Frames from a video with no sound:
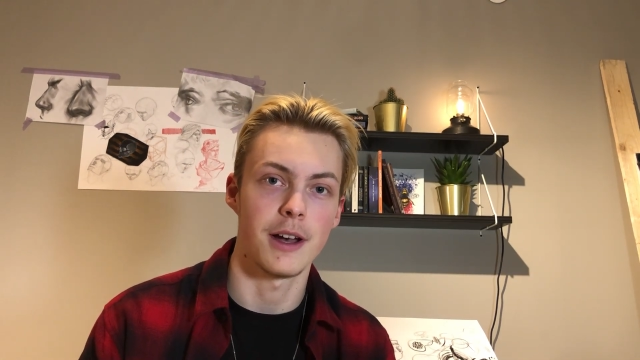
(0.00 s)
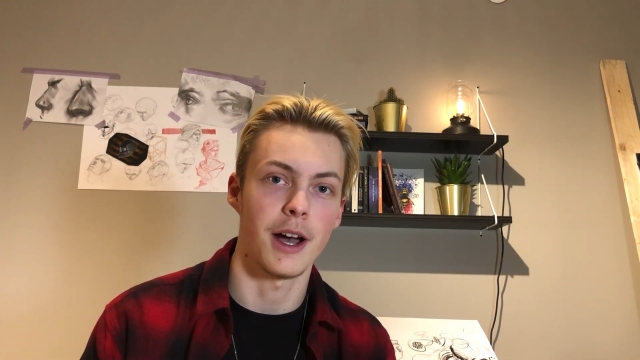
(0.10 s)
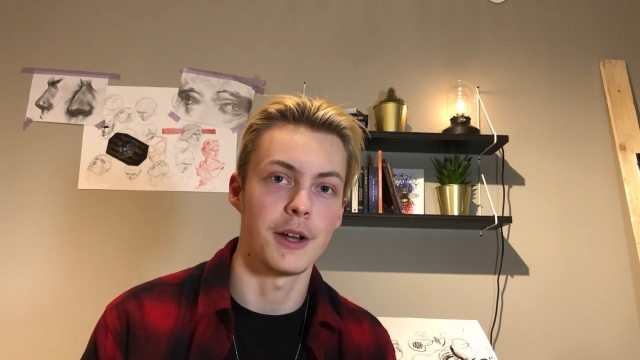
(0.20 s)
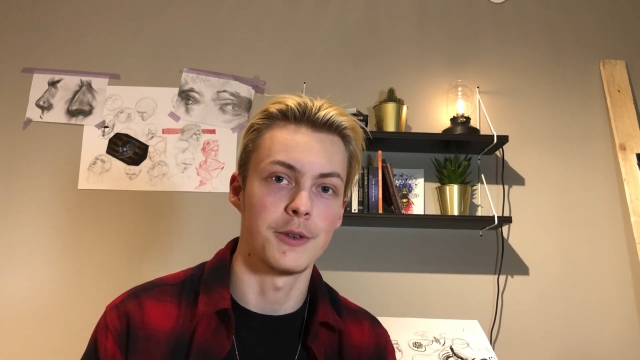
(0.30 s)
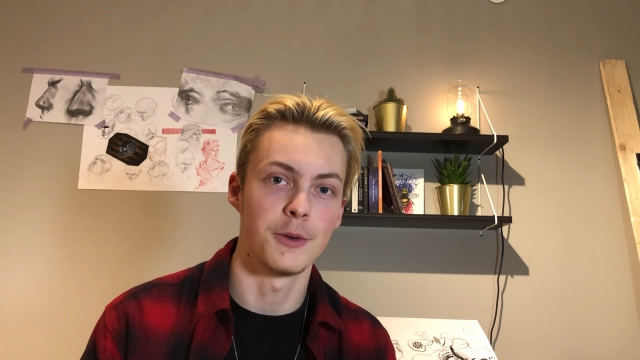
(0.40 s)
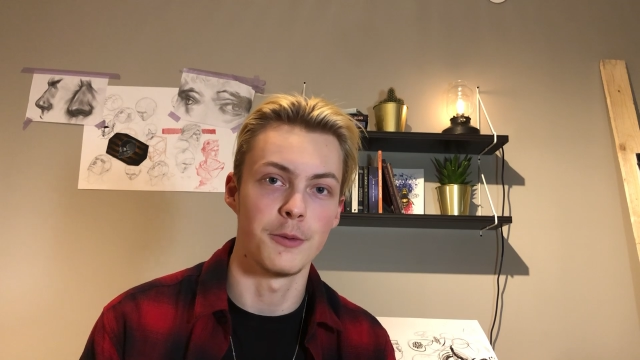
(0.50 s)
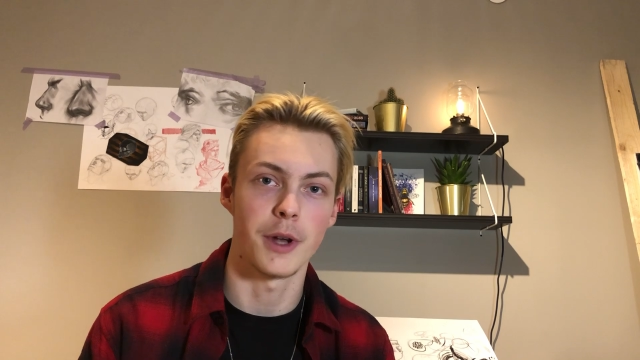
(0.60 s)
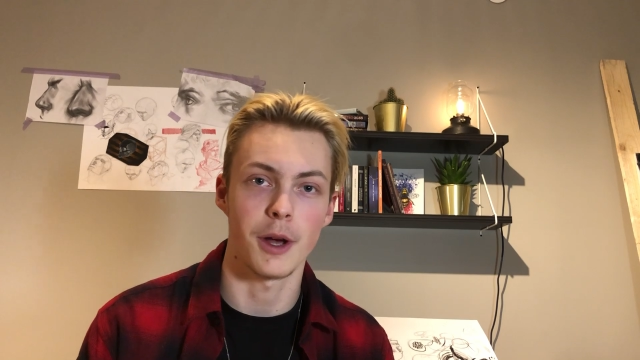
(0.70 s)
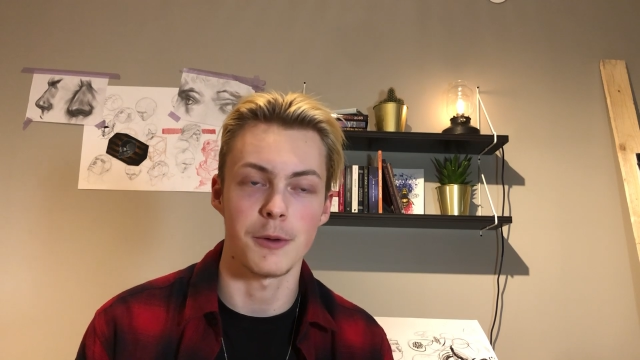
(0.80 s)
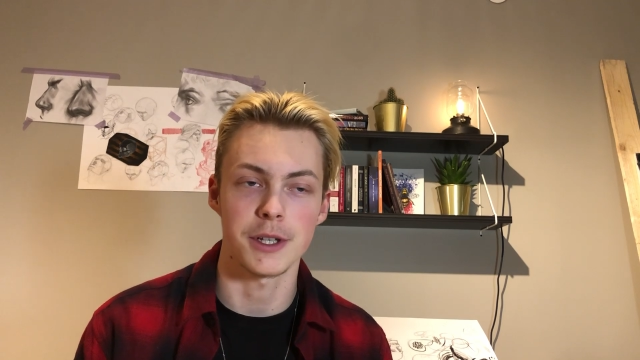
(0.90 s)
I drew
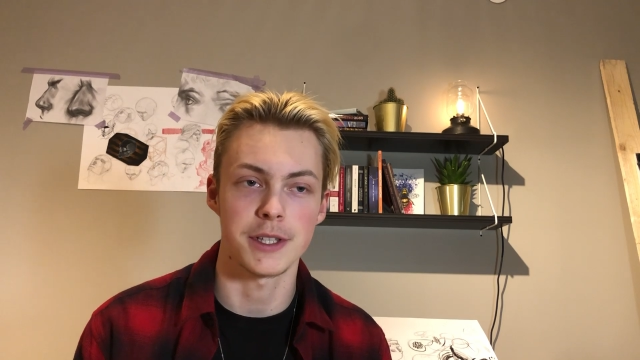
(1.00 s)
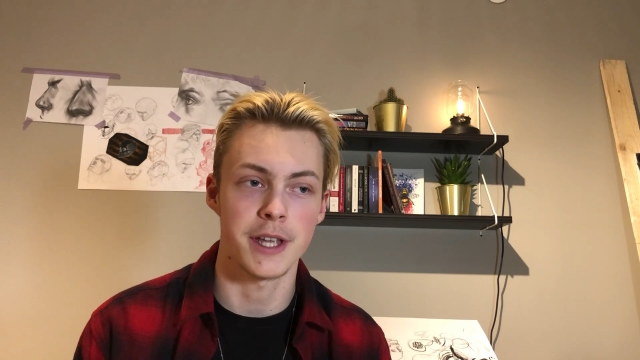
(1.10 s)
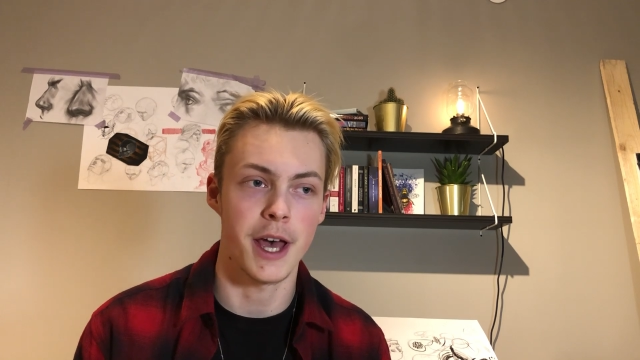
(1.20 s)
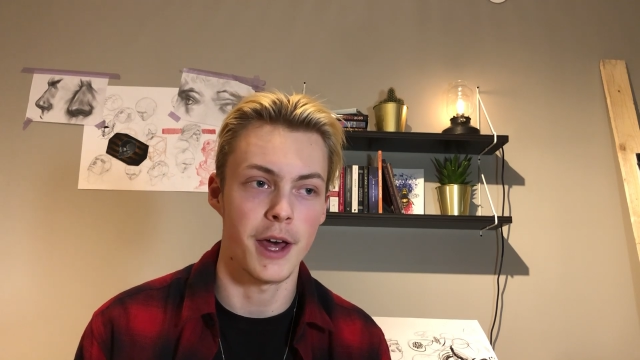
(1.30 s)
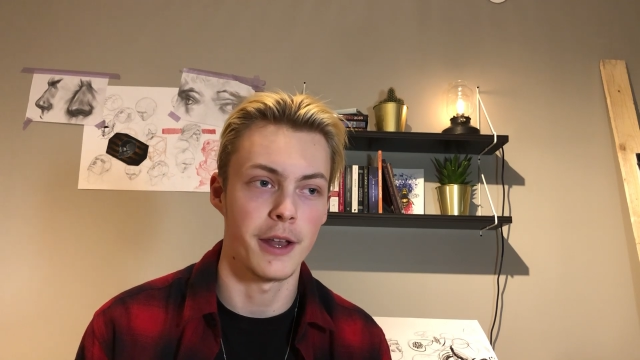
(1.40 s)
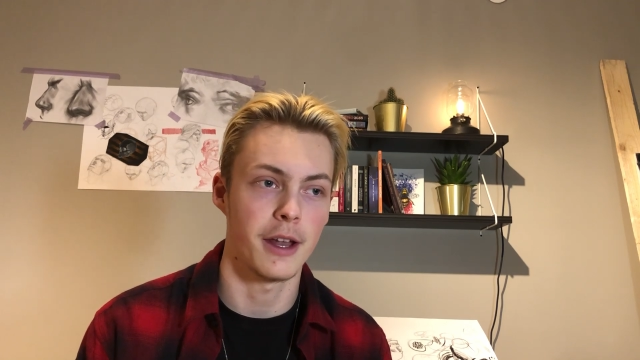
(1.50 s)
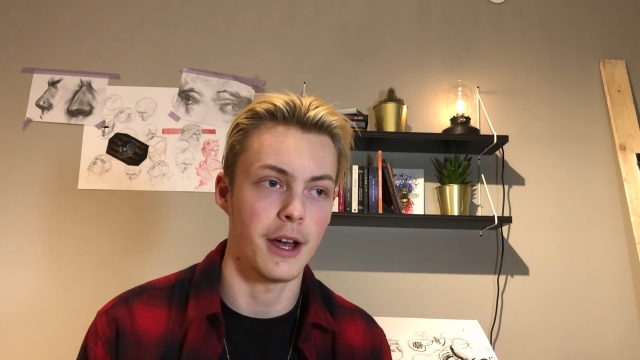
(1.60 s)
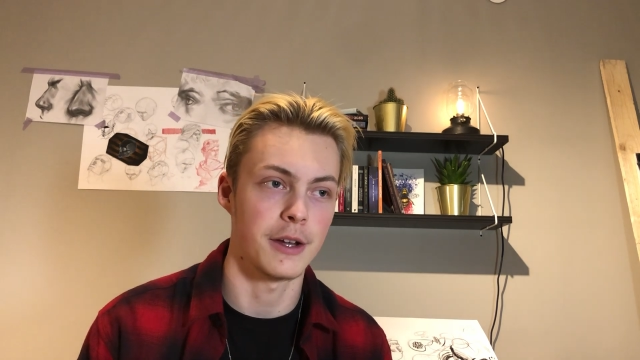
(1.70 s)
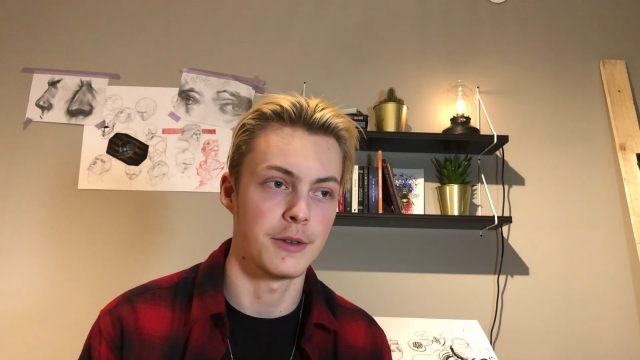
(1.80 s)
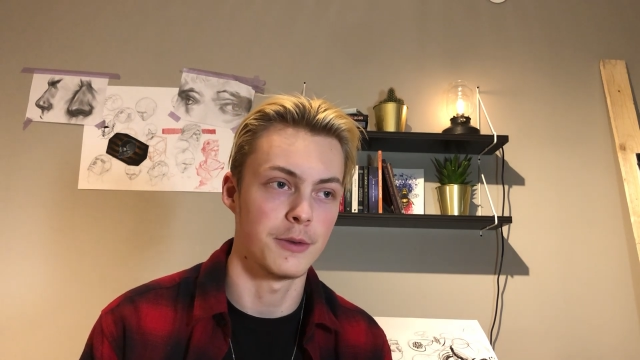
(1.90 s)
when I was 10,
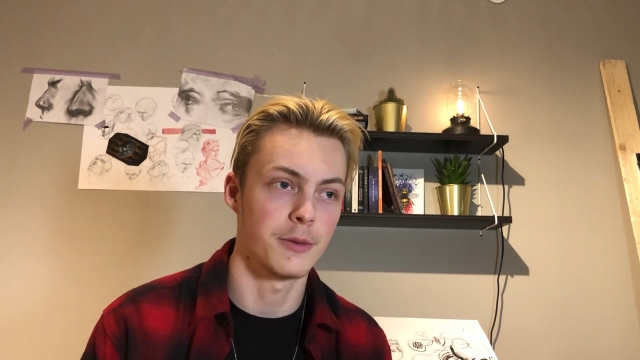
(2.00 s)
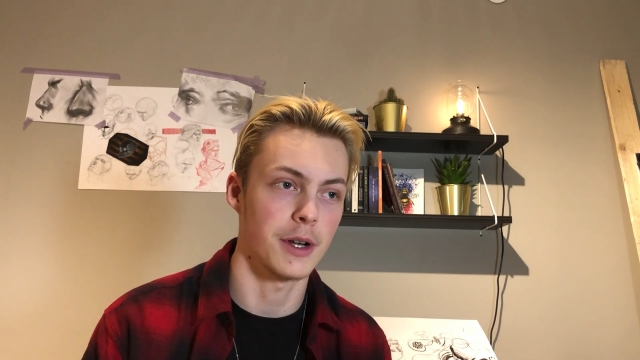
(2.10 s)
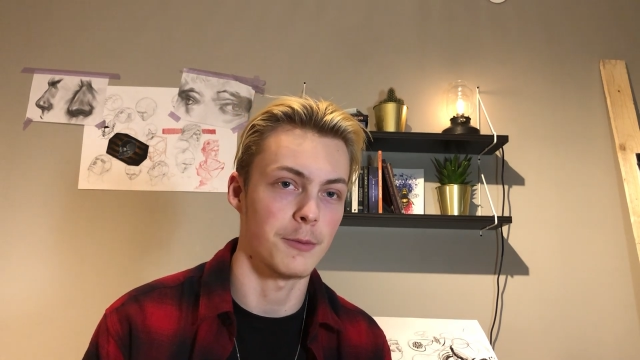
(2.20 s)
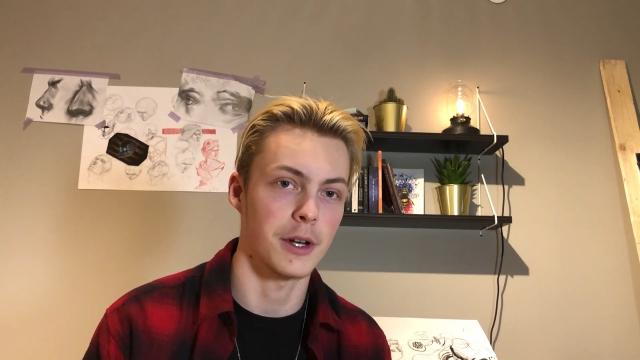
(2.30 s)
I drew when I